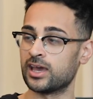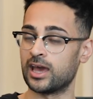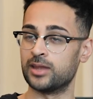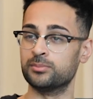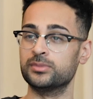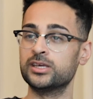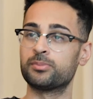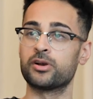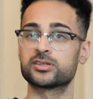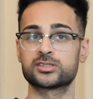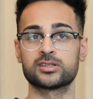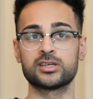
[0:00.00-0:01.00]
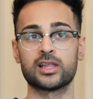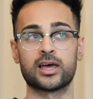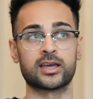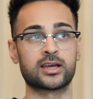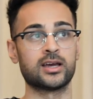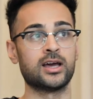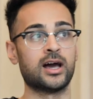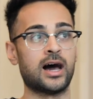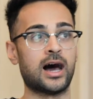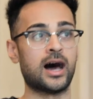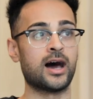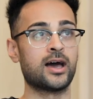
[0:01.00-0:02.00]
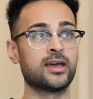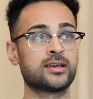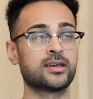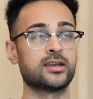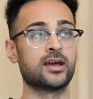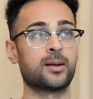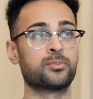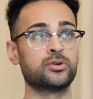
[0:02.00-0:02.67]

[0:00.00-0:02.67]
And me personally, like I can